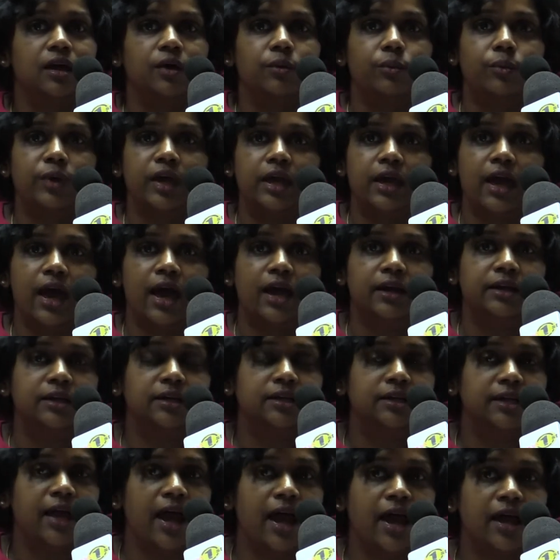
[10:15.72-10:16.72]
we had
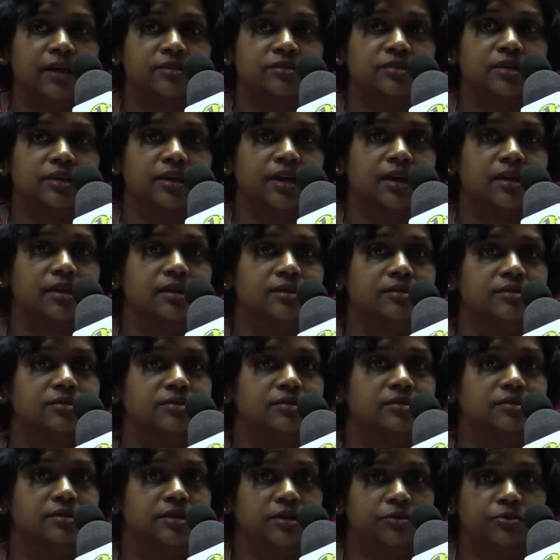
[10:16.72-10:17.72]
attacks
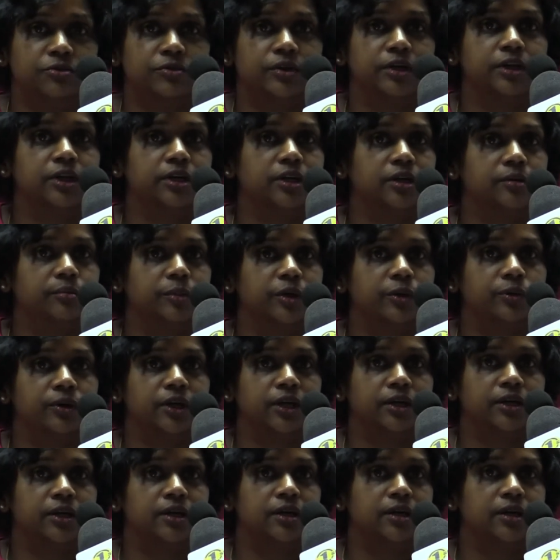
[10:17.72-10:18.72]
against different
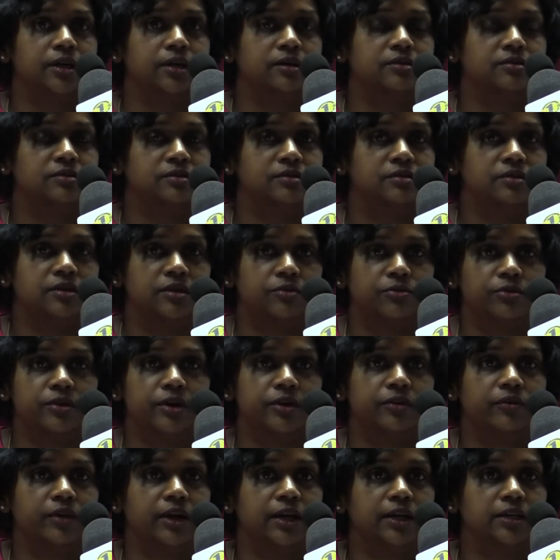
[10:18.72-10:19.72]
communities,
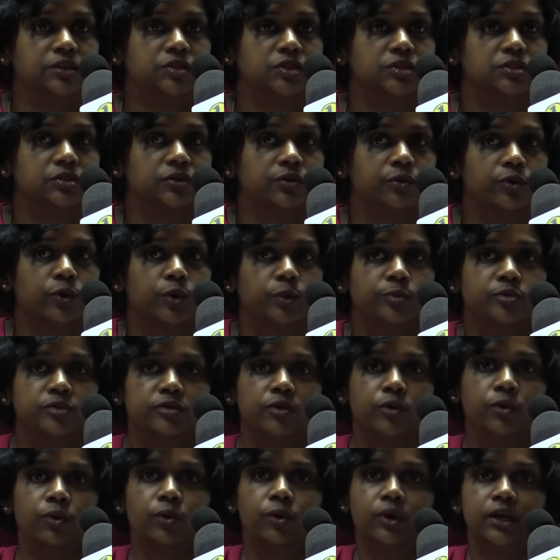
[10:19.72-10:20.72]
different religious groups.
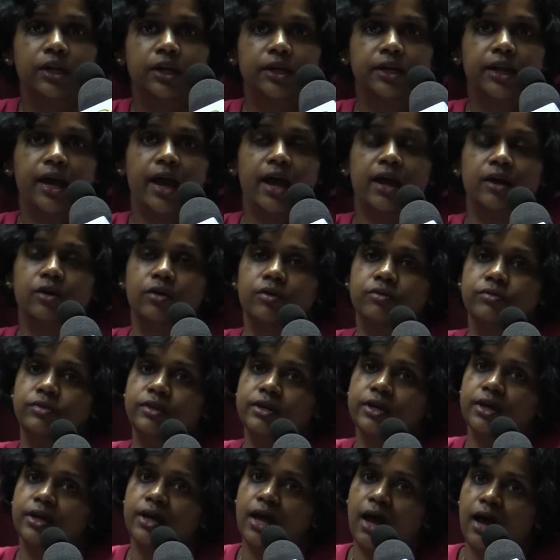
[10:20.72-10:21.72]
The whole attack of
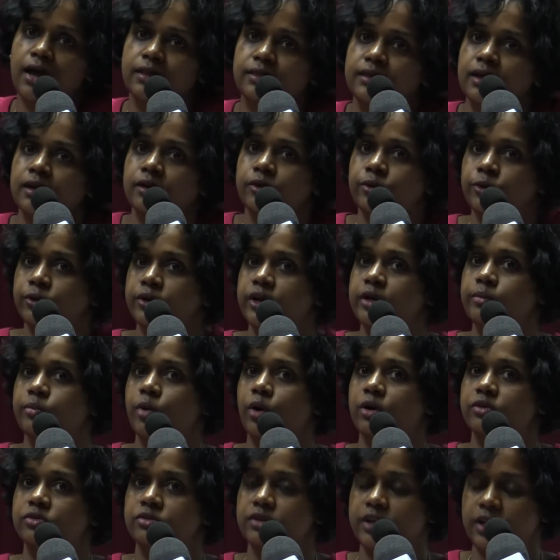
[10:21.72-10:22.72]
the Kathankudi
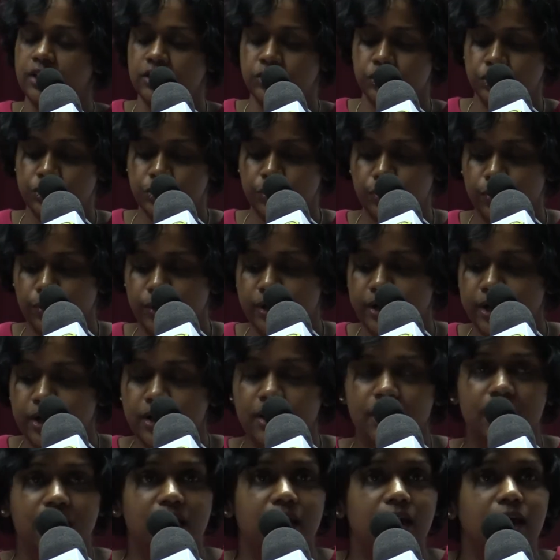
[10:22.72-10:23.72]
Mosque showed,
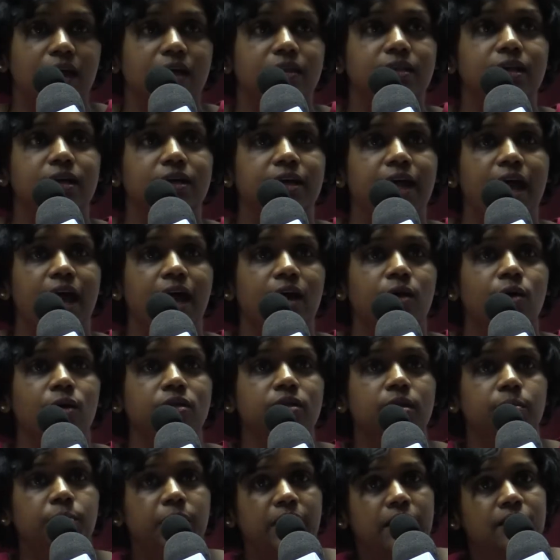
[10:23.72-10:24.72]
the attack
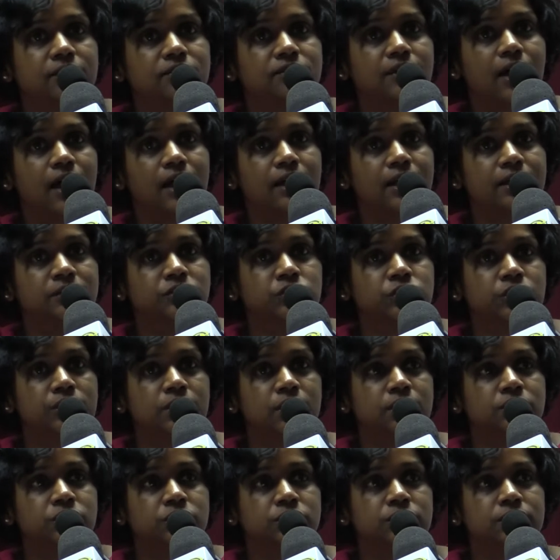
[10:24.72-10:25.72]
on the Pesale
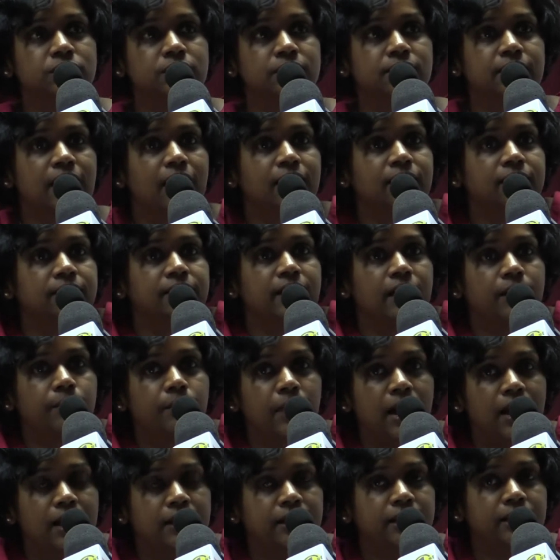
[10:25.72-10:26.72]
Church, the Dalada
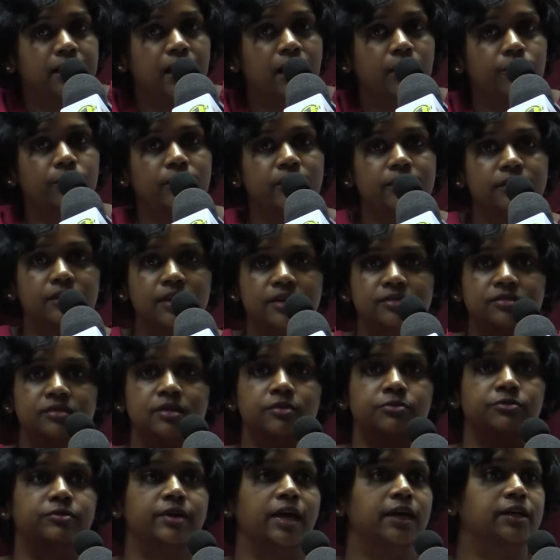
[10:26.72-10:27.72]
Maligawa, this
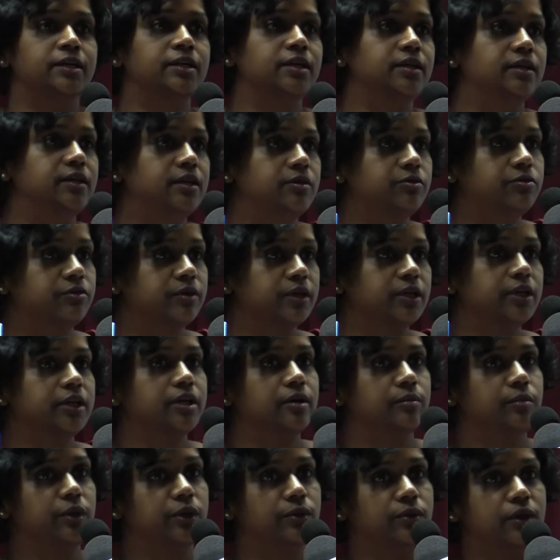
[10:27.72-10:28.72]
affected different
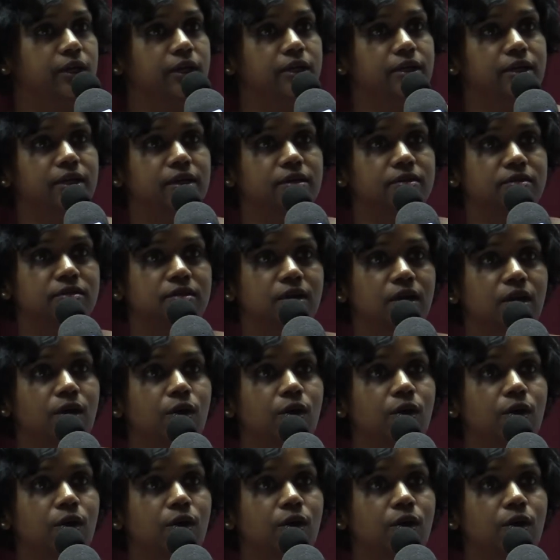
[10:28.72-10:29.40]
communities.